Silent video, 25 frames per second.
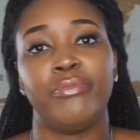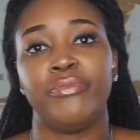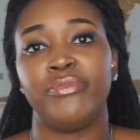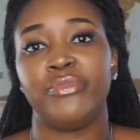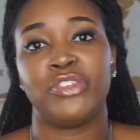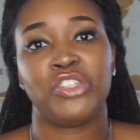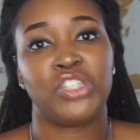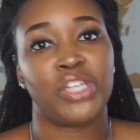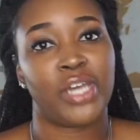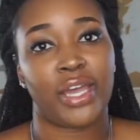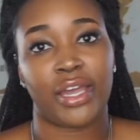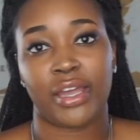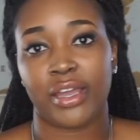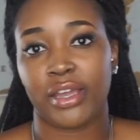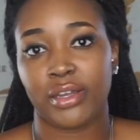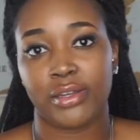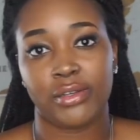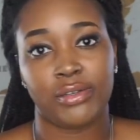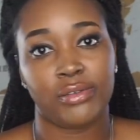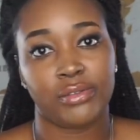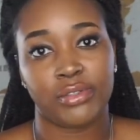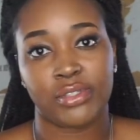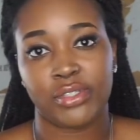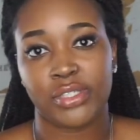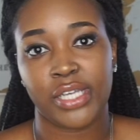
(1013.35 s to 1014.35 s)
check
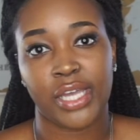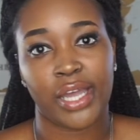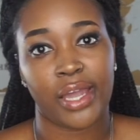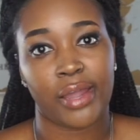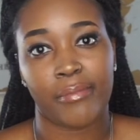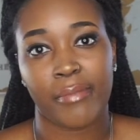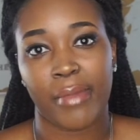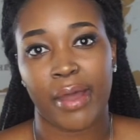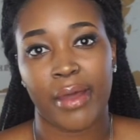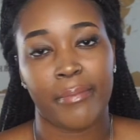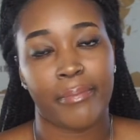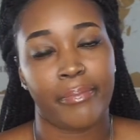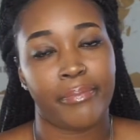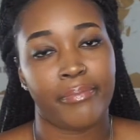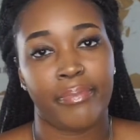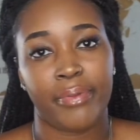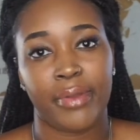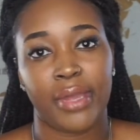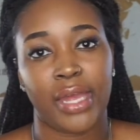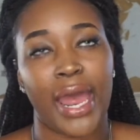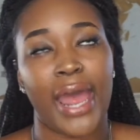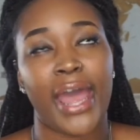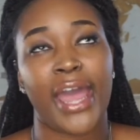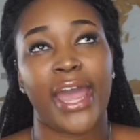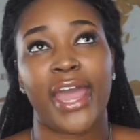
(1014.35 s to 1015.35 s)
my.
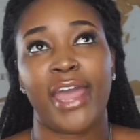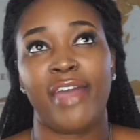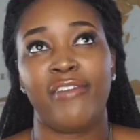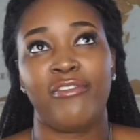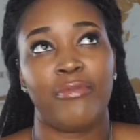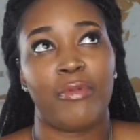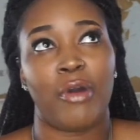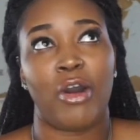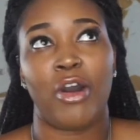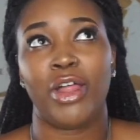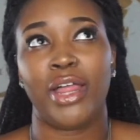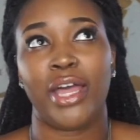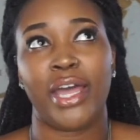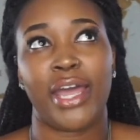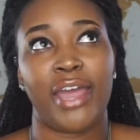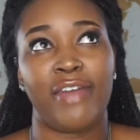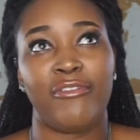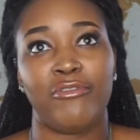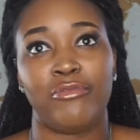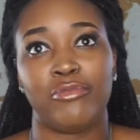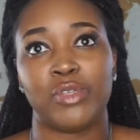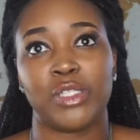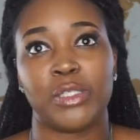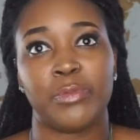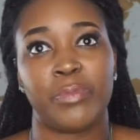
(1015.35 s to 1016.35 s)
All I gave
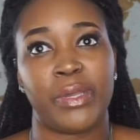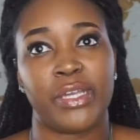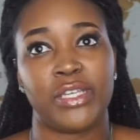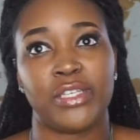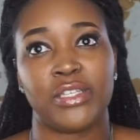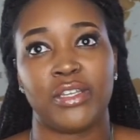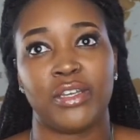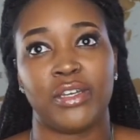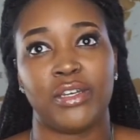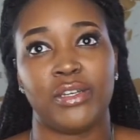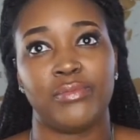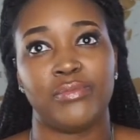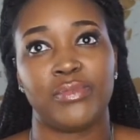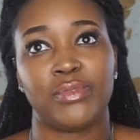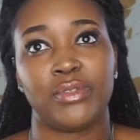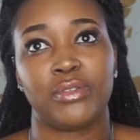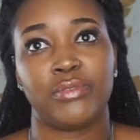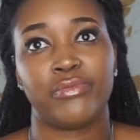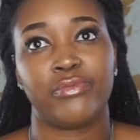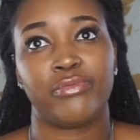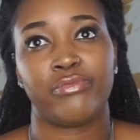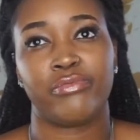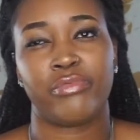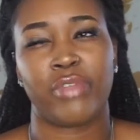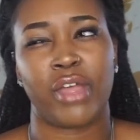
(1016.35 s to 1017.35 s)
him was pay stubs.
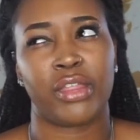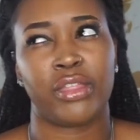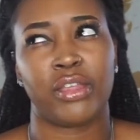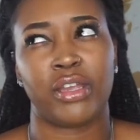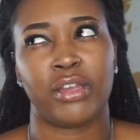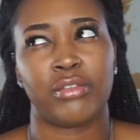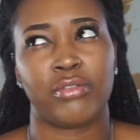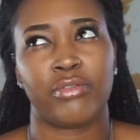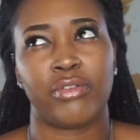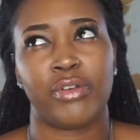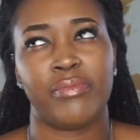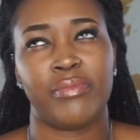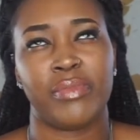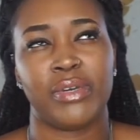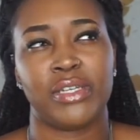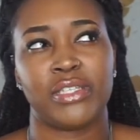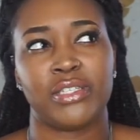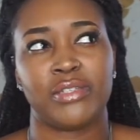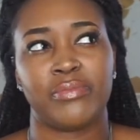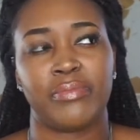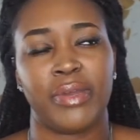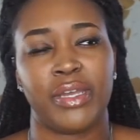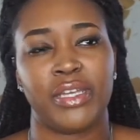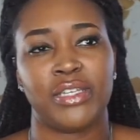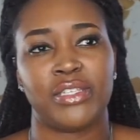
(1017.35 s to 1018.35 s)
I think 3 months
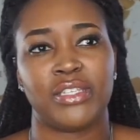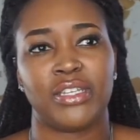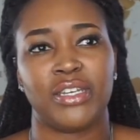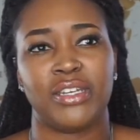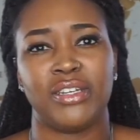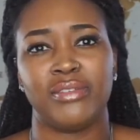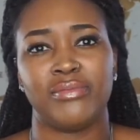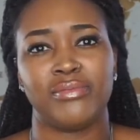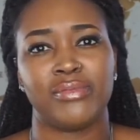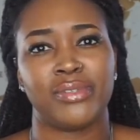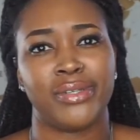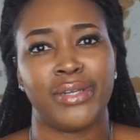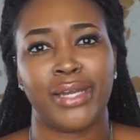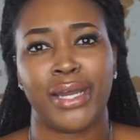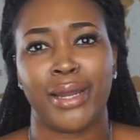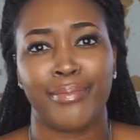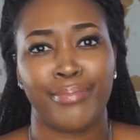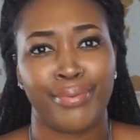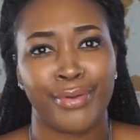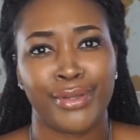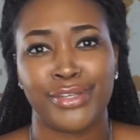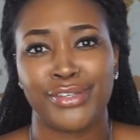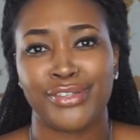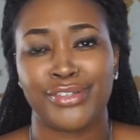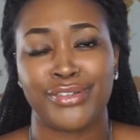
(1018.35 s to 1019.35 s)
of pay stubs. I'm
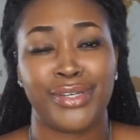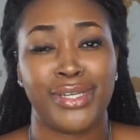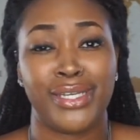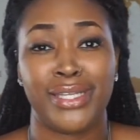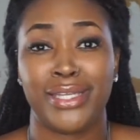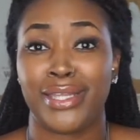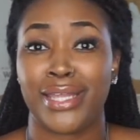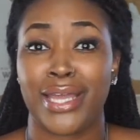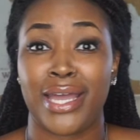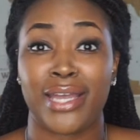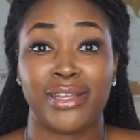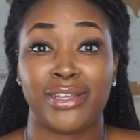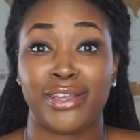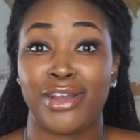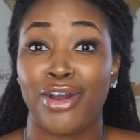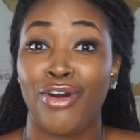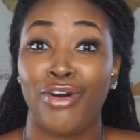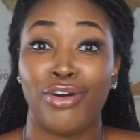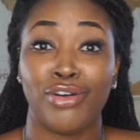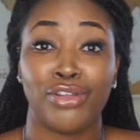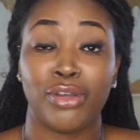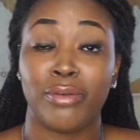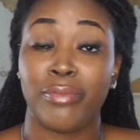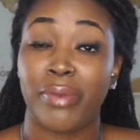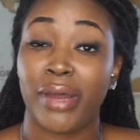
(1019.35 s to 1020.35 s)
pretty sure he did not call
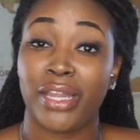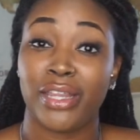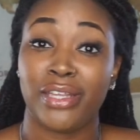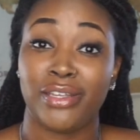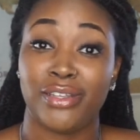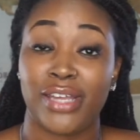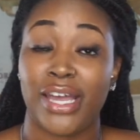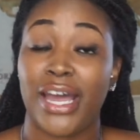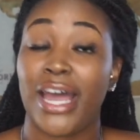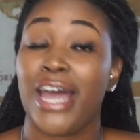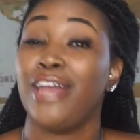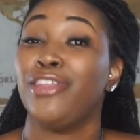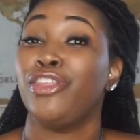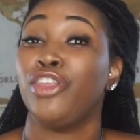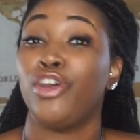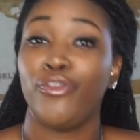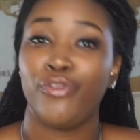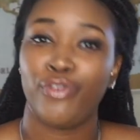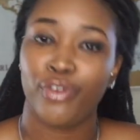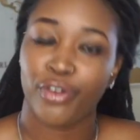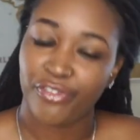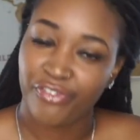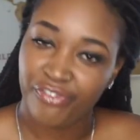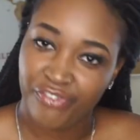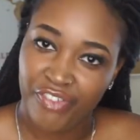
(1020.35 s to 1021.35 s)
nobody. I know
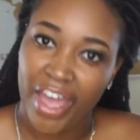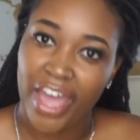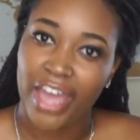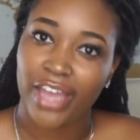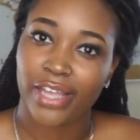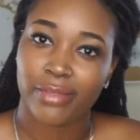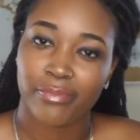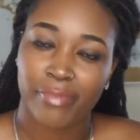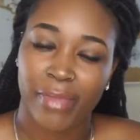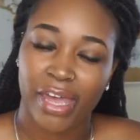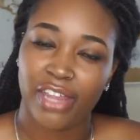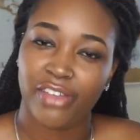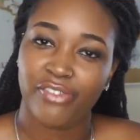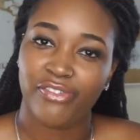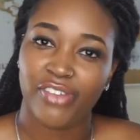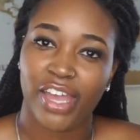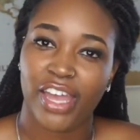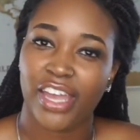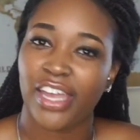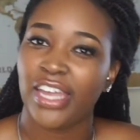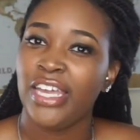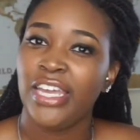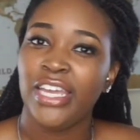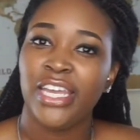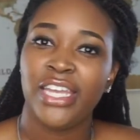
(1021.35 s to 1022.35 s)
for a fact, matter of
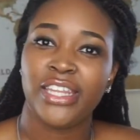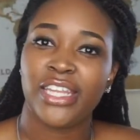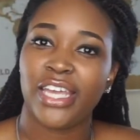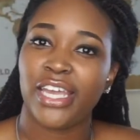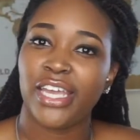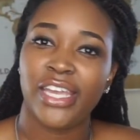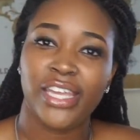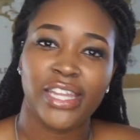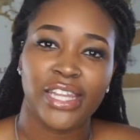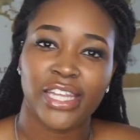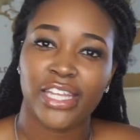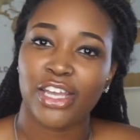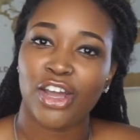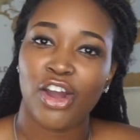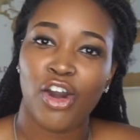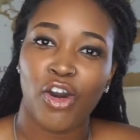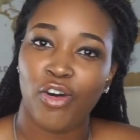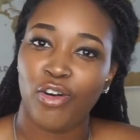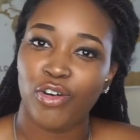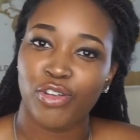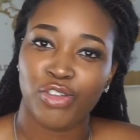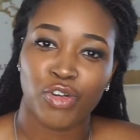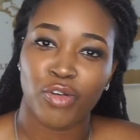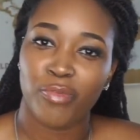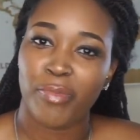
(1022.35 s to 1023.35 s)
fact, that he didn't
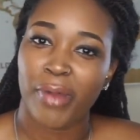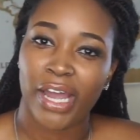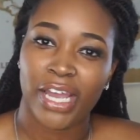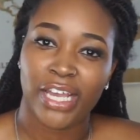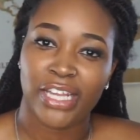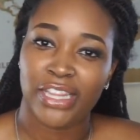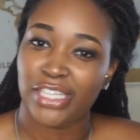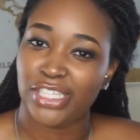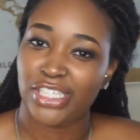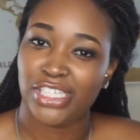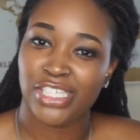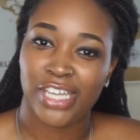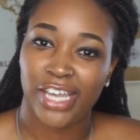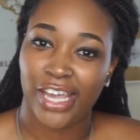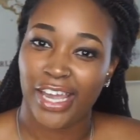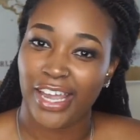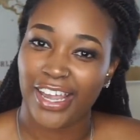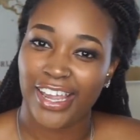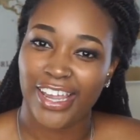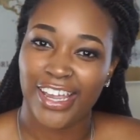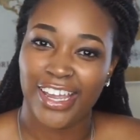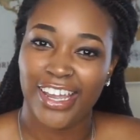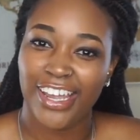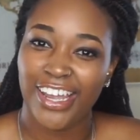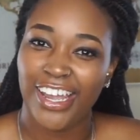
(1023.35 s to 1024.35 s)
call nobody to check